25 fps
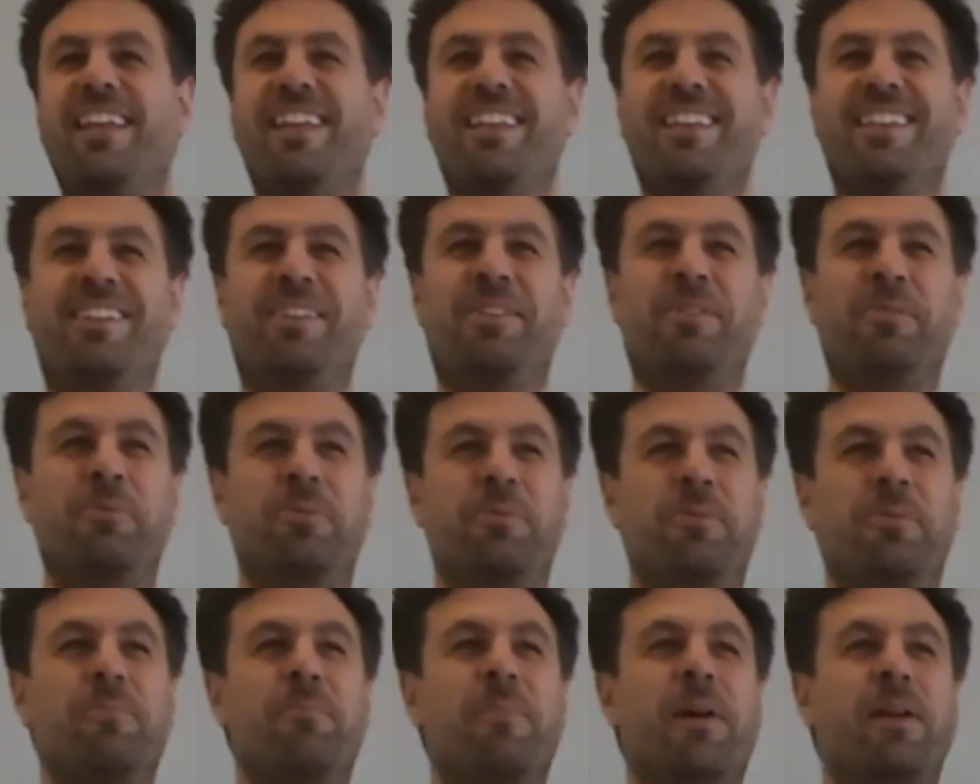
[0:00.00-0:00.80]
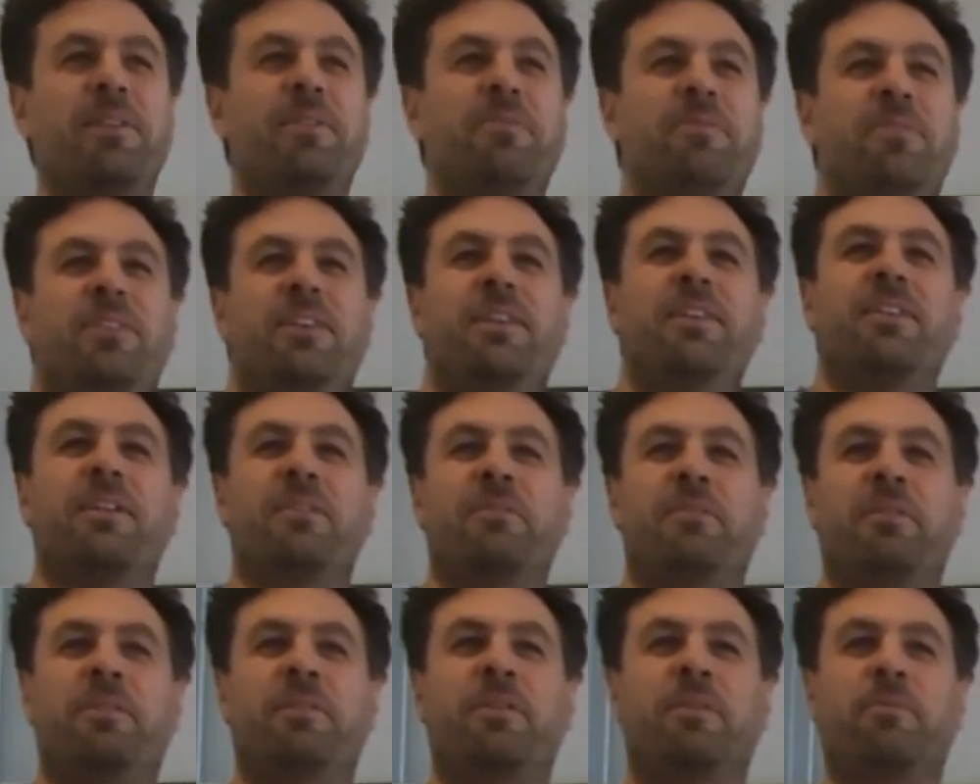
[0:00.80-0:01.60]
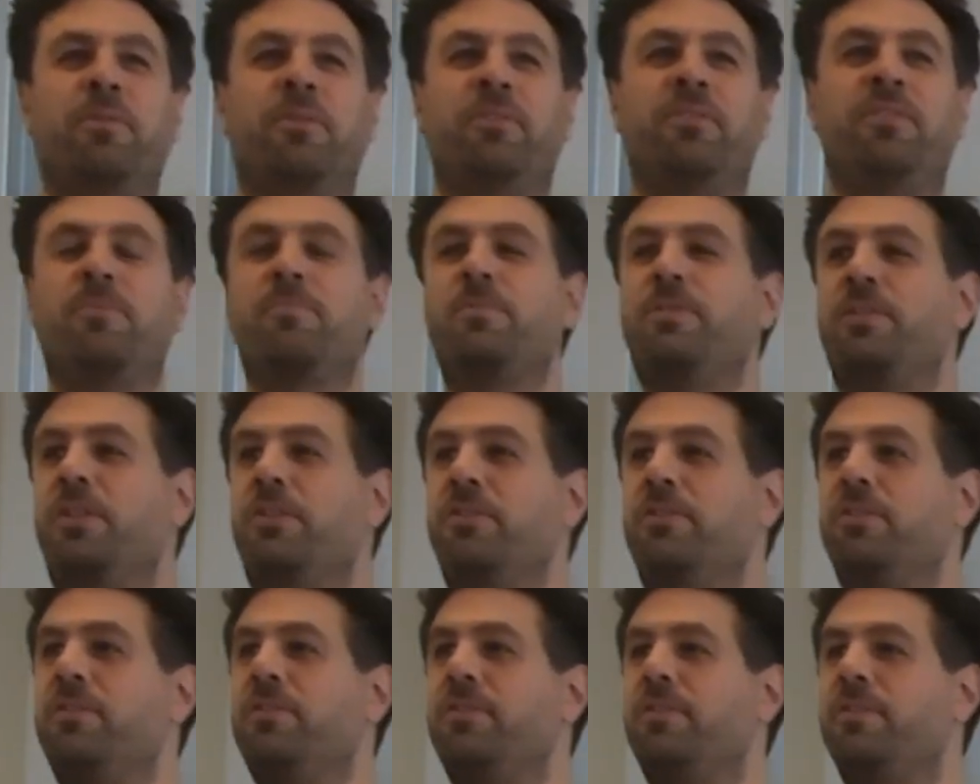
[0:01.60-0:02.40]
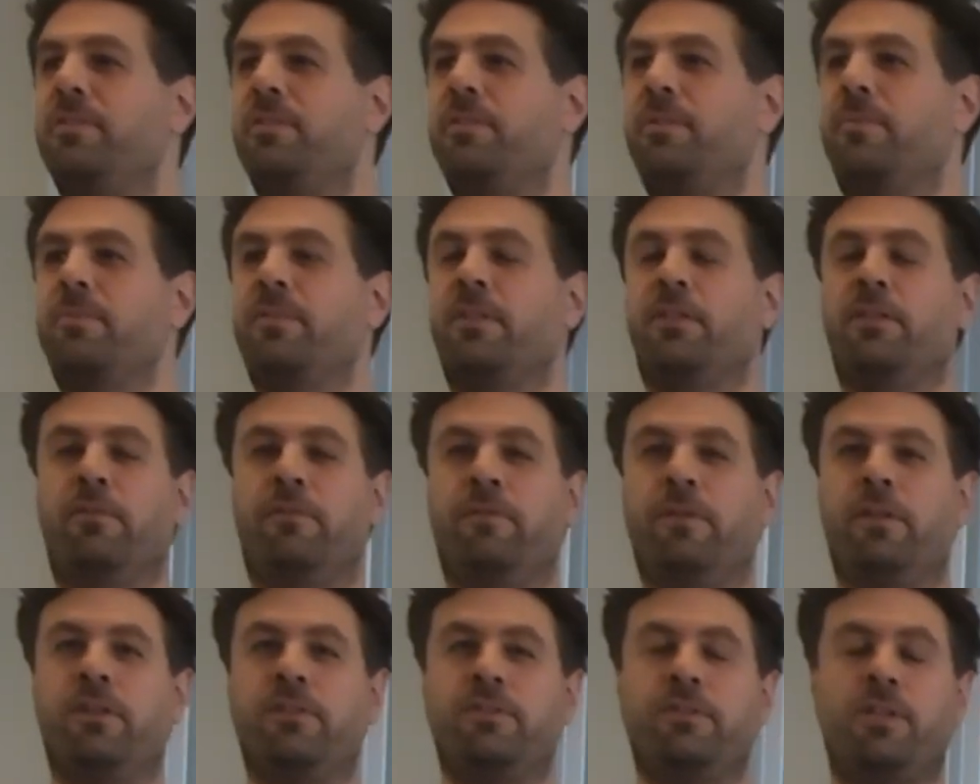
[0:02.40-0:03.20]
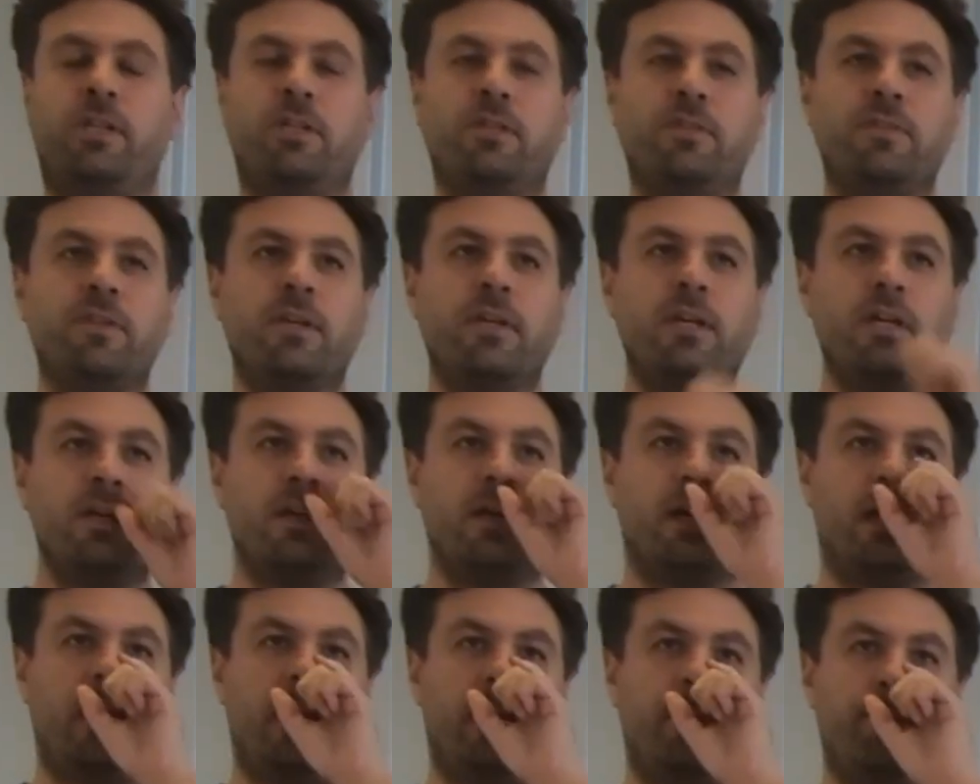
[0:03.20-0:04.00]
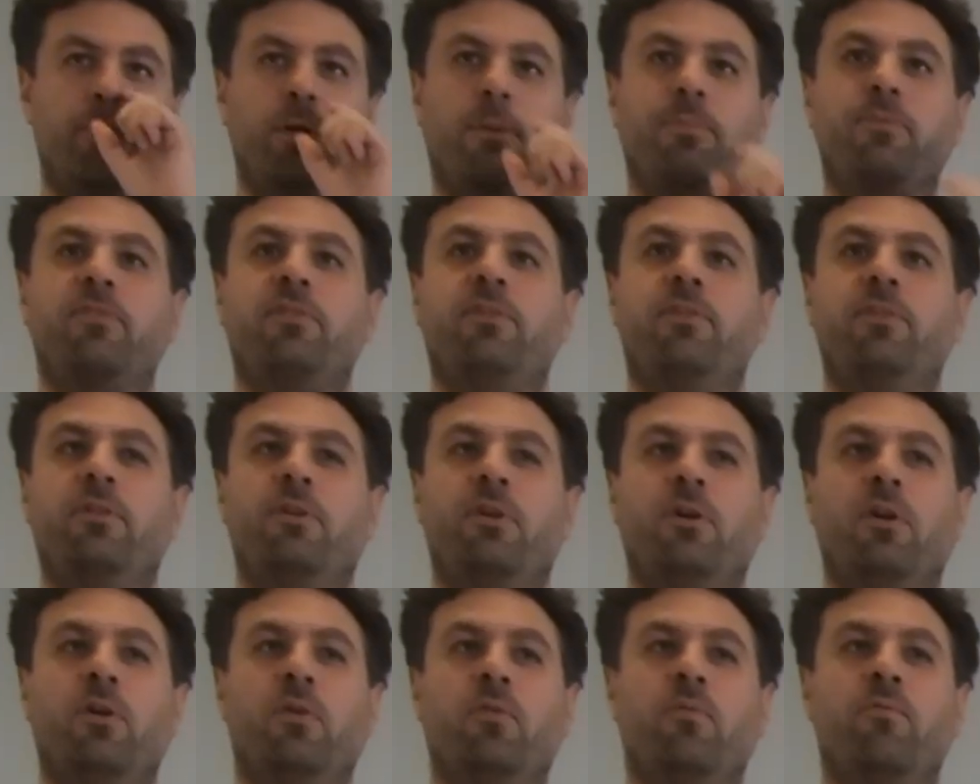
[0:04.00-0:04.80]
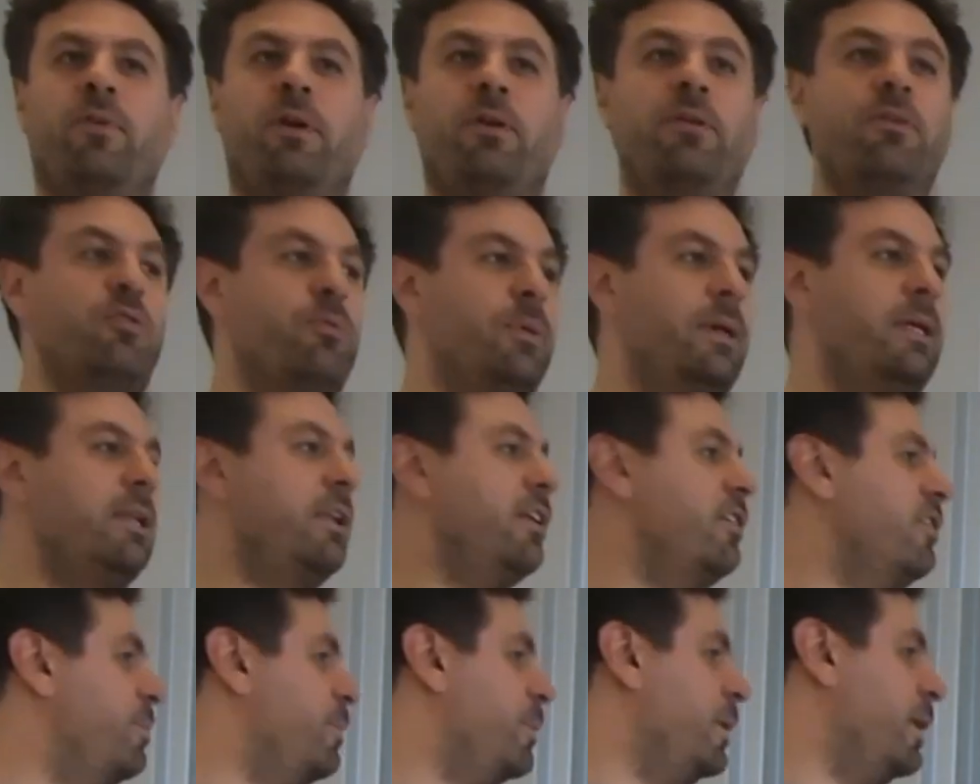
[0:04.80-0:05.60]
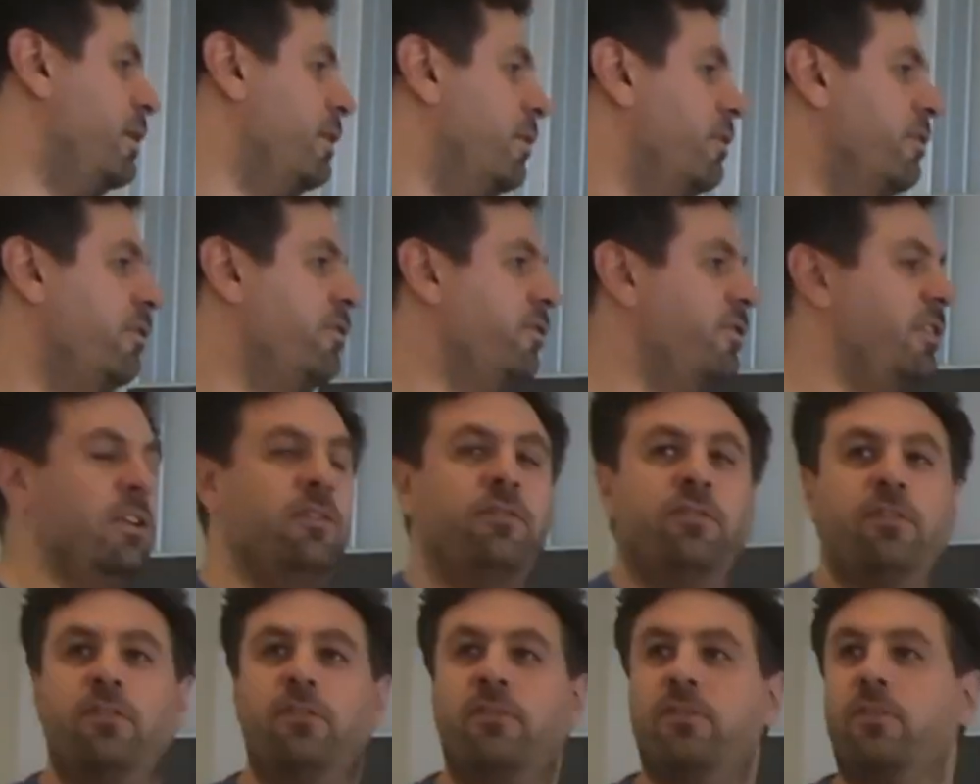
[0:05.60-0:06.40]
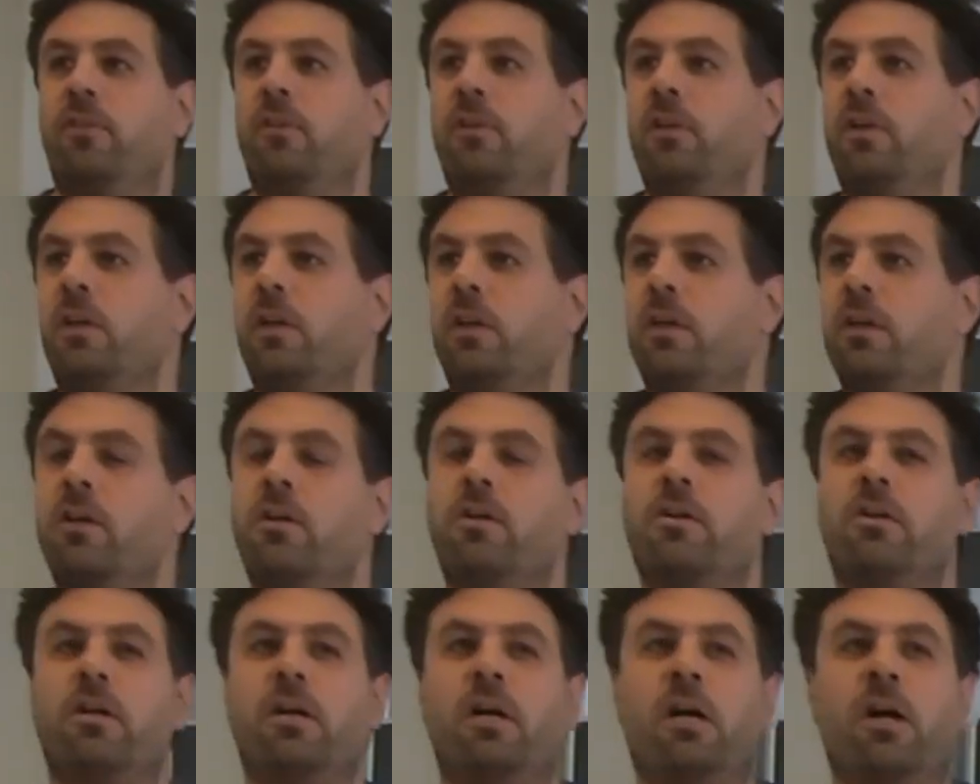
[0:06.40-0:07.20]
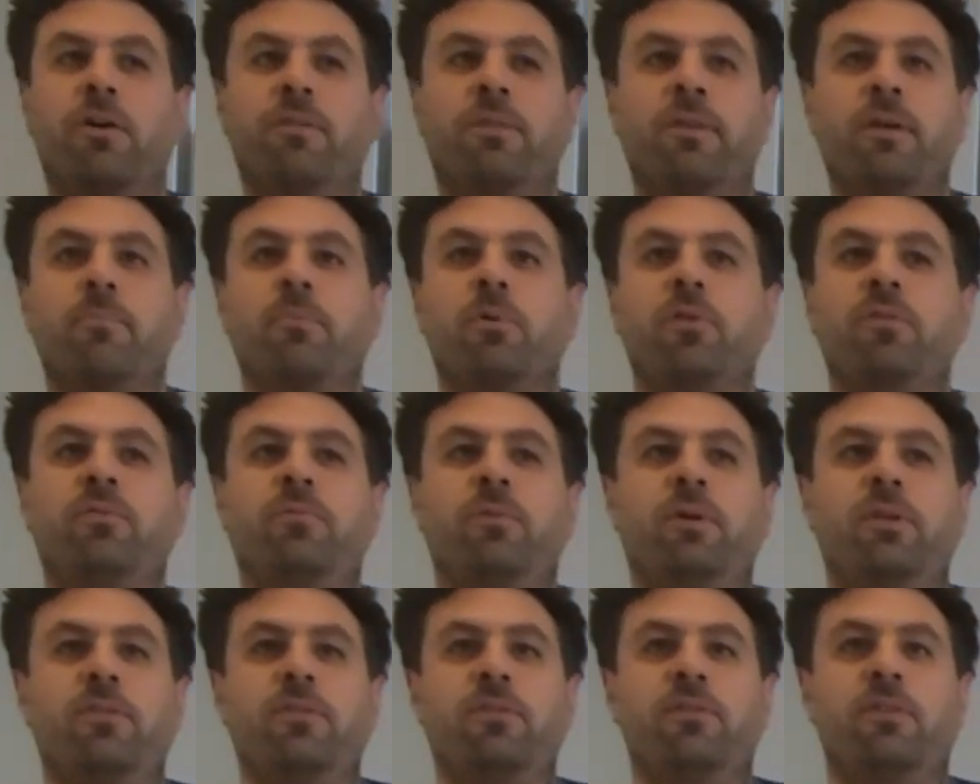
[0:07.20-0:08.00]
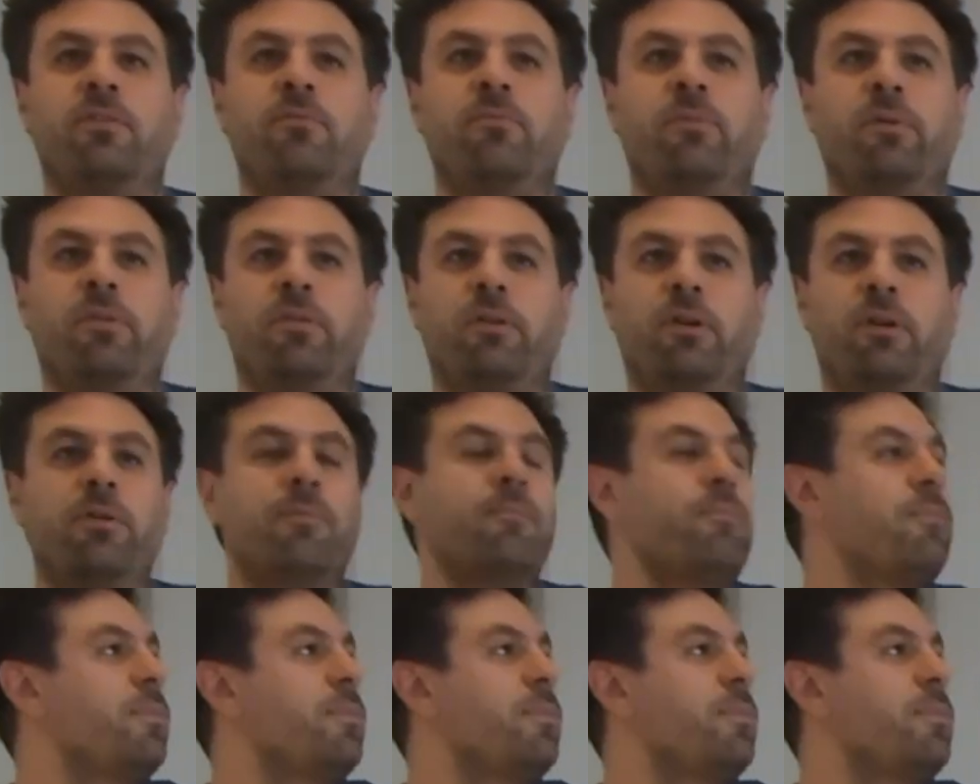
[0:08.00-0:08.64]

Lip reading: you might have seen that there was some changes, some significant changes, and I'm perhaps very quickly explaining these changes, how they are motivated and what they are.